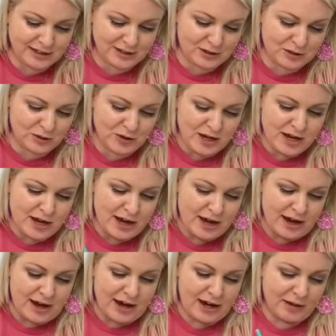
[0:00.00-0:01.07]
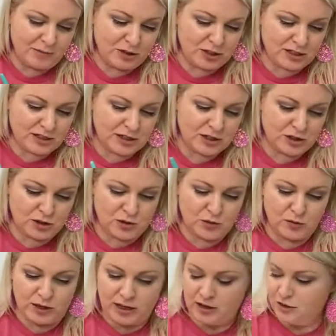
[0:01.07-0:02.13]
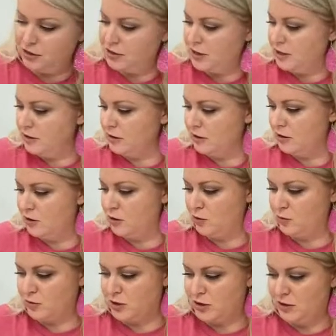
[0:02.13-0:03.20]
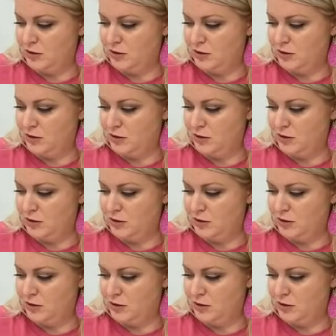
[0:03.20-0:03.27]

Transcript: So I'm just going to do like a thin coat,